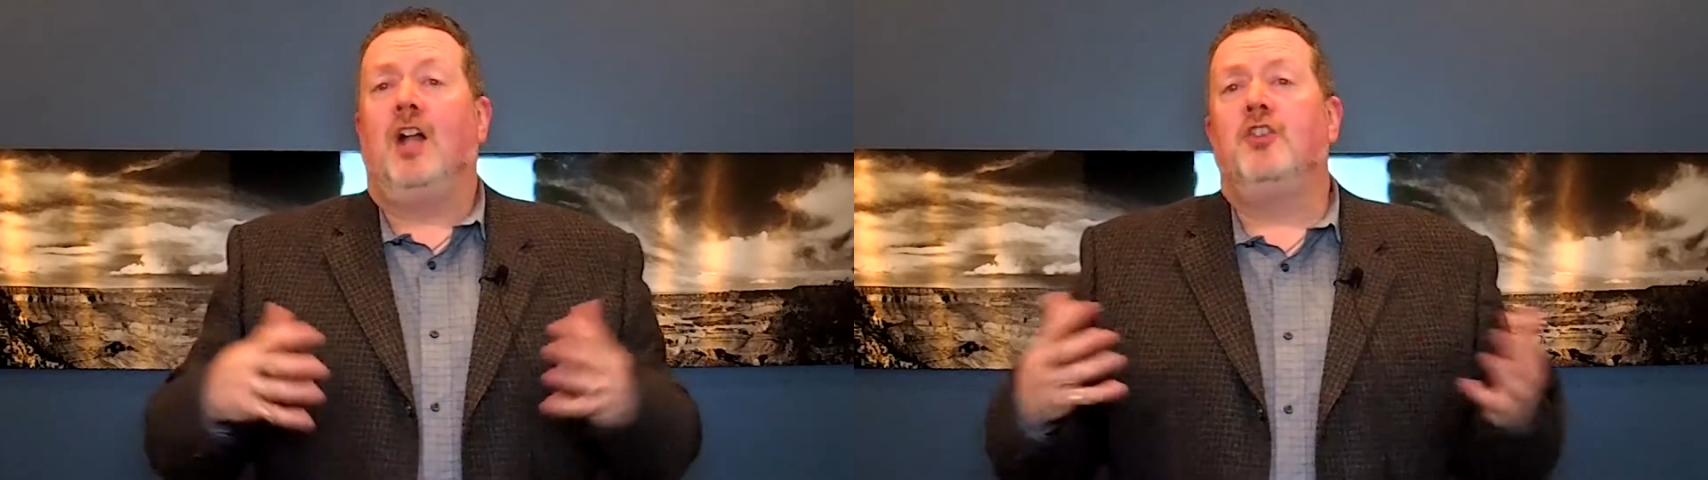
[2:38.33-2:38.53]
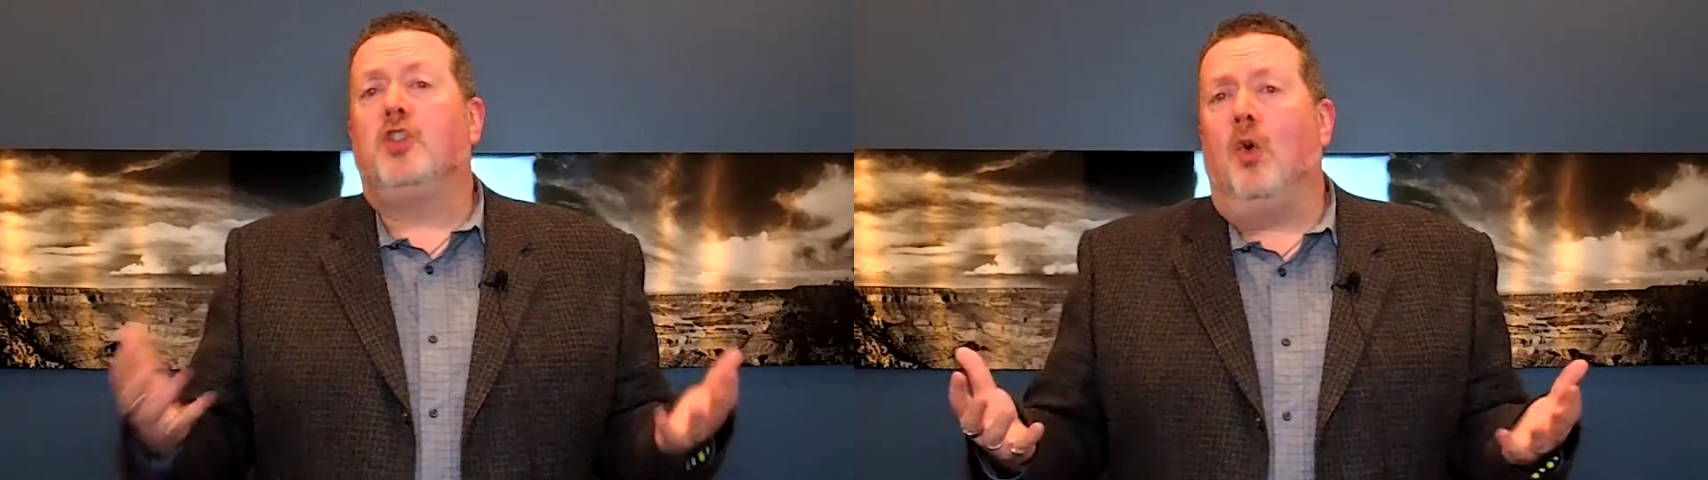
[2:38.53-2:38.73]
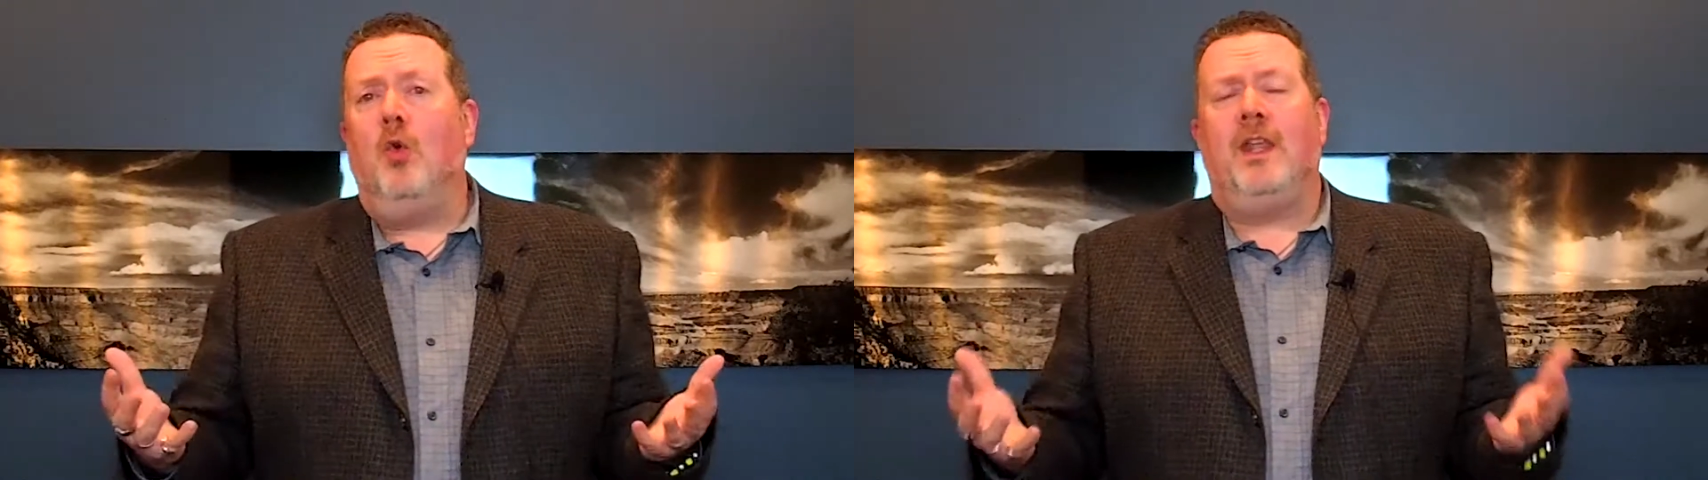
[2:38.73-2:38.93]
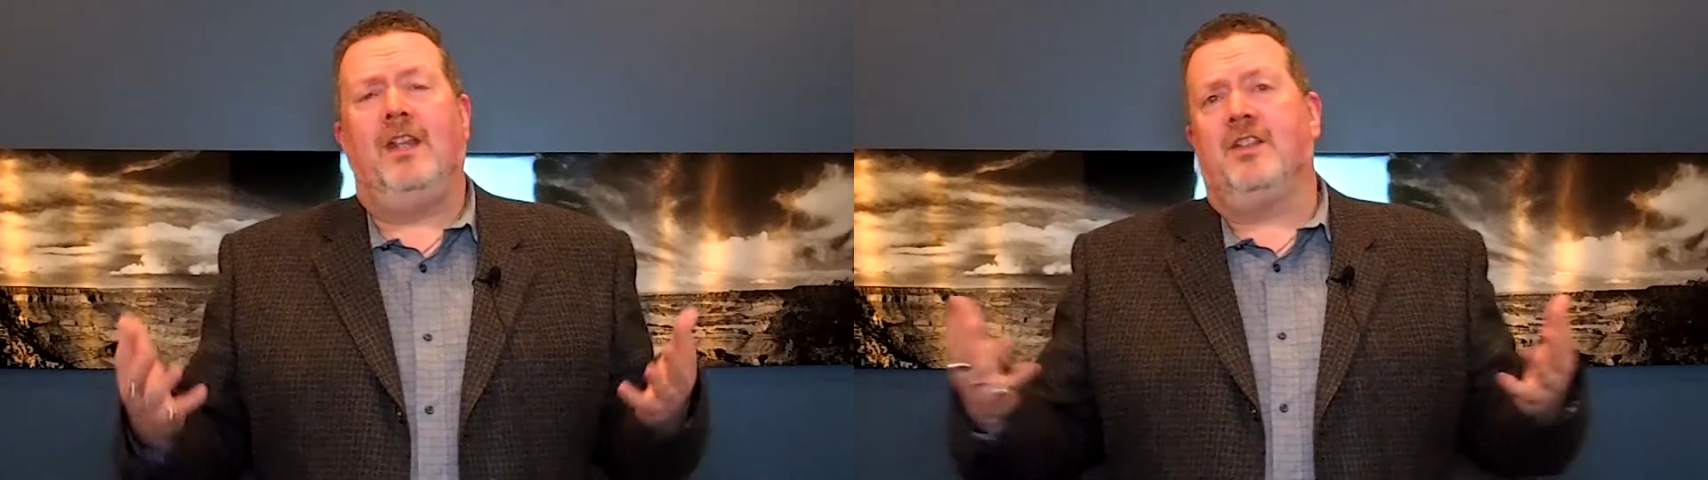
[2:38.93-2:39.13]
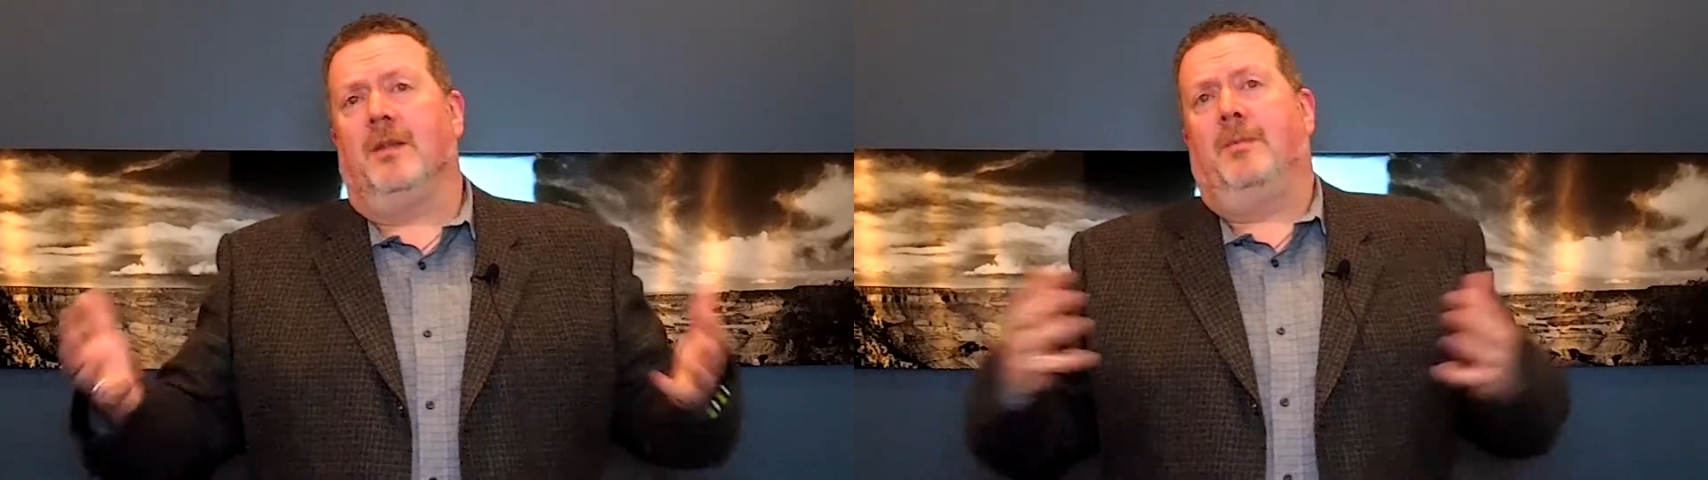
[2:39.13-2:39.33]
and
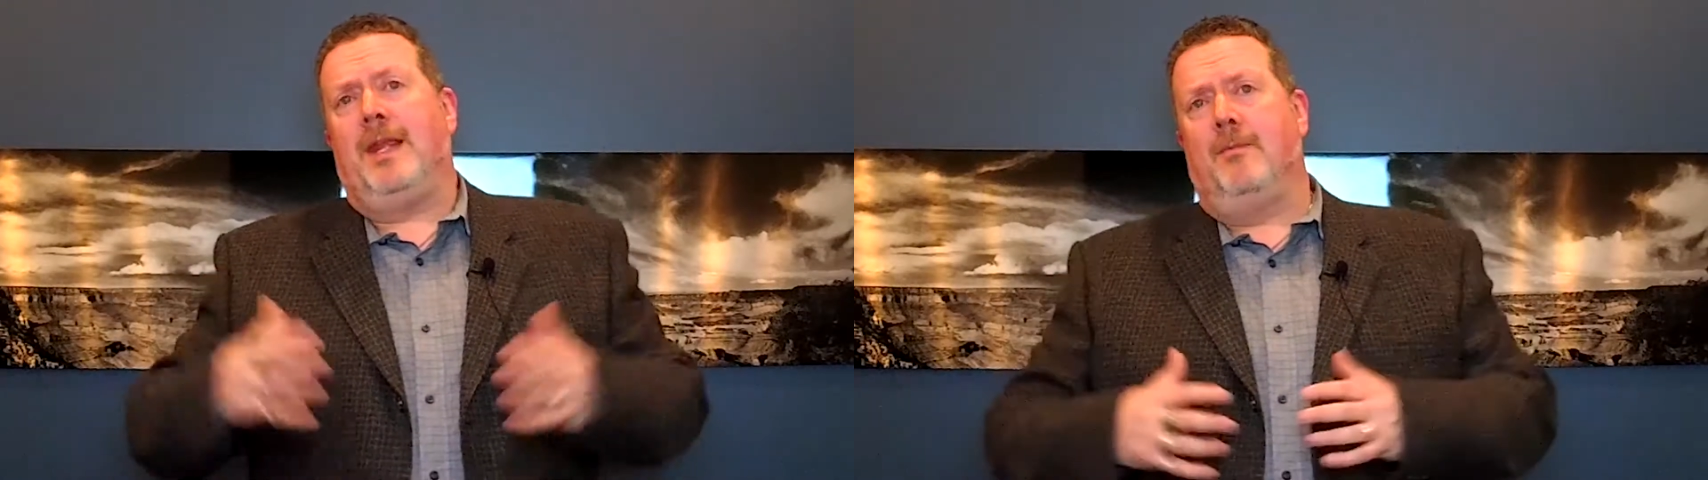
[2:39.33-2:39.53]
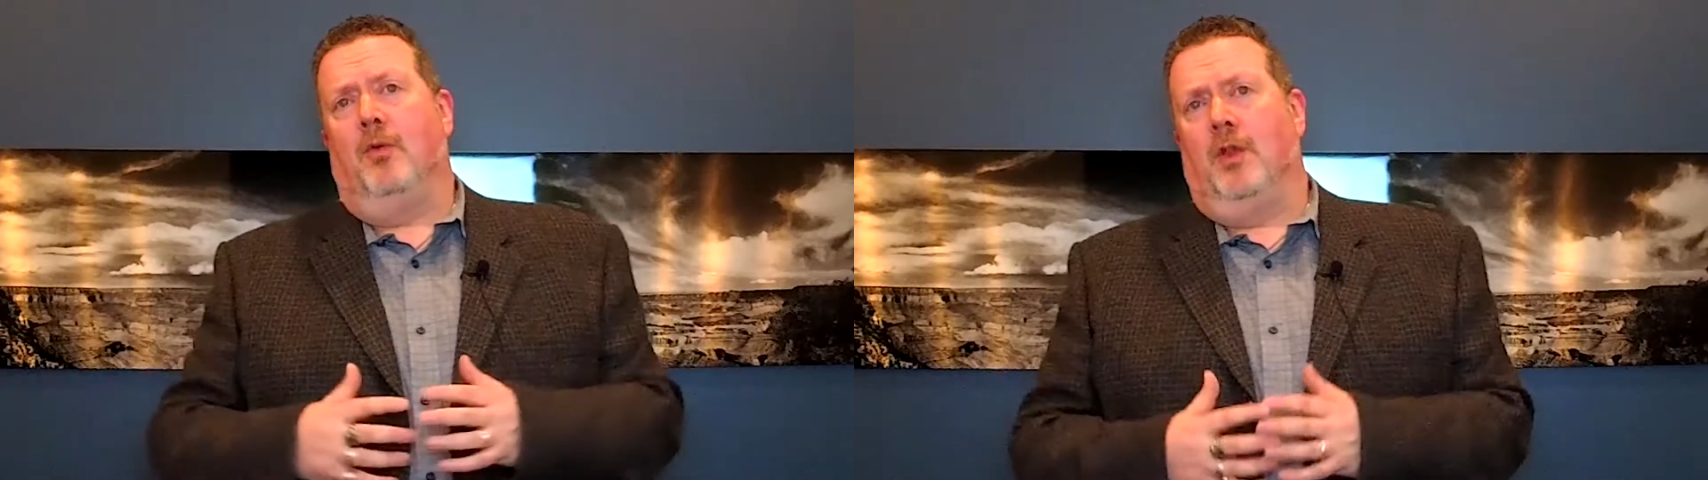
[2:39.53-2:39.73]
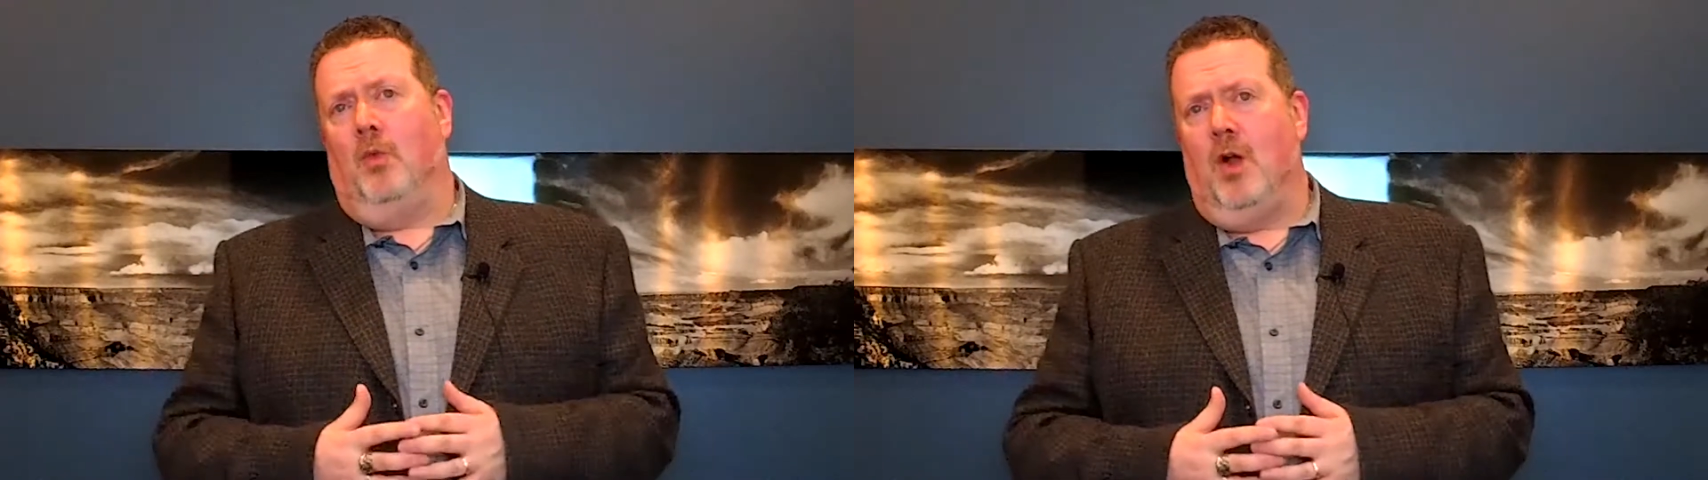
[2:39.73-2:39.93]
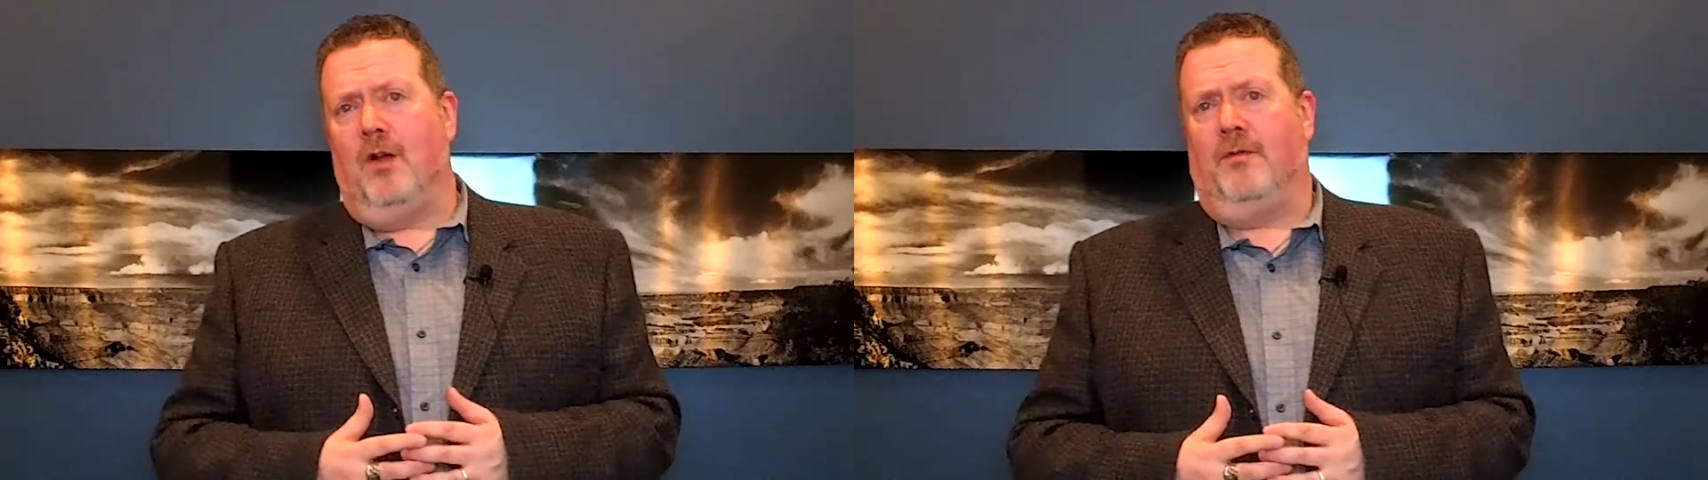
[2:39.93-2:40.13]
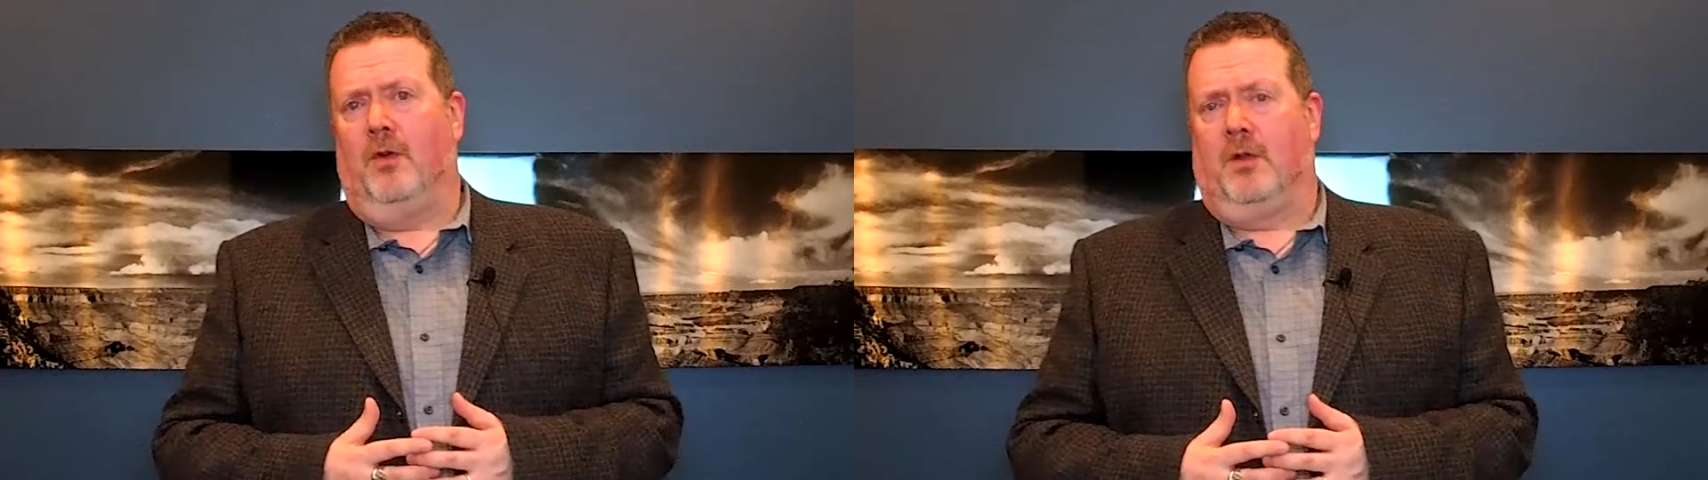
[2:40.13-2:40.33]
talking to the people that
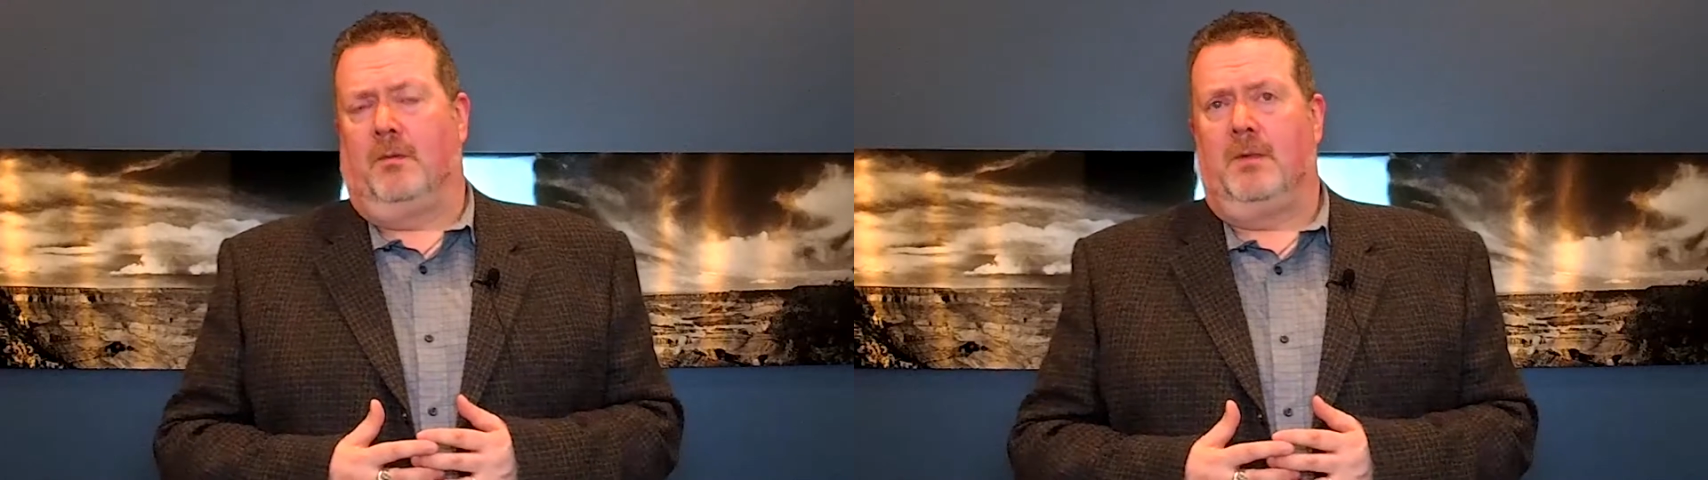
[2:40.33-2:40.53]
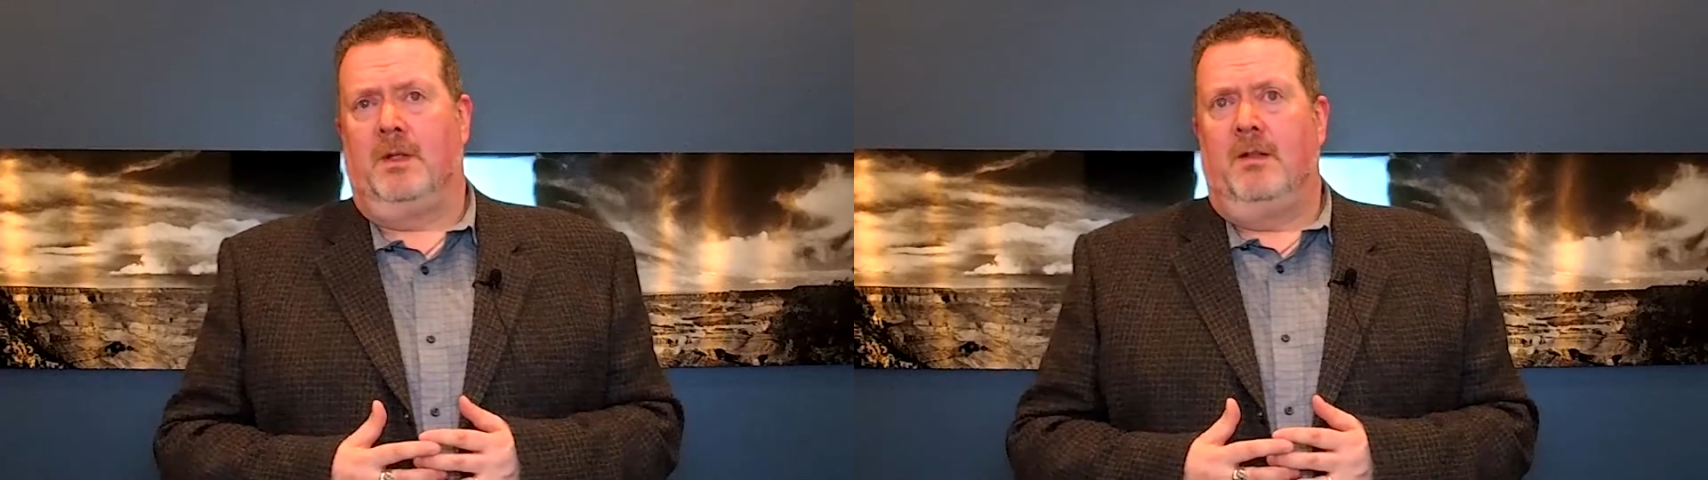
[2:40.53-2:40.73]
work for them.